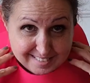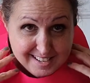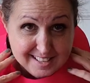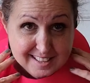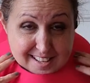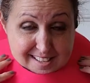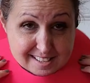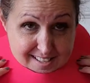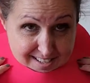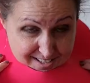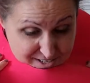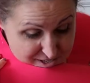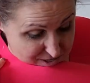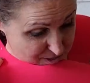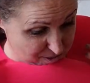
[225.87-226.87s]
And that's going to
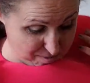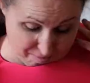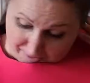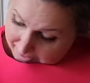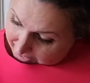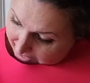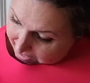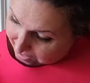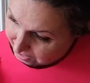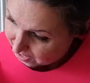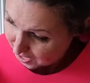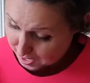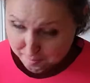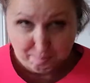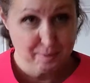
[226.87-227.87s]
go like on
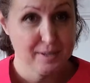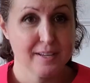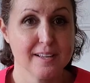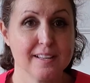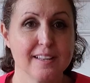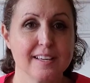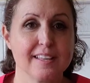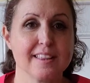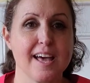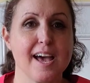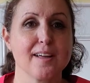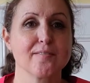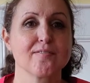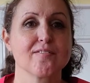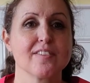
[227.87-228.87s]
top, like
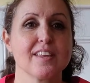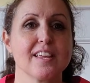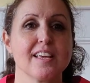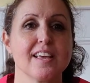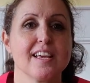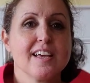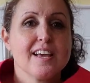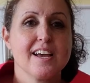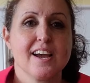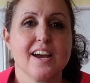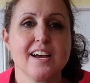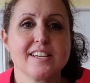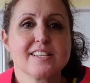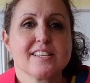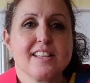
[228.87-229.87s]
that. All
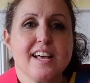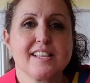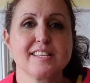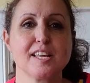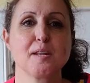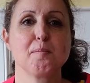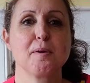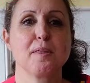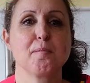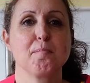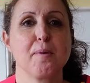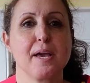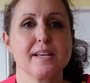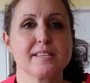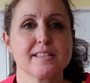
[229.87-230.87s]
right, so that's going to be the
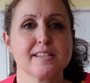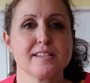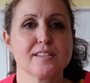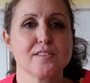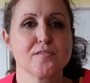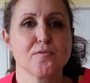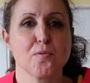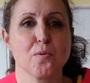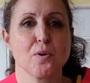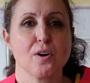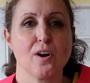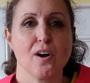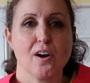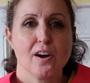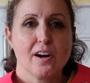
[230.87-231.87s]
basis for
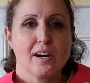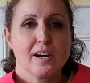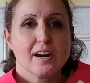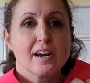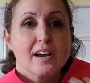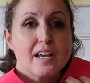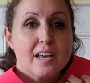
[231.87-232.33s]
our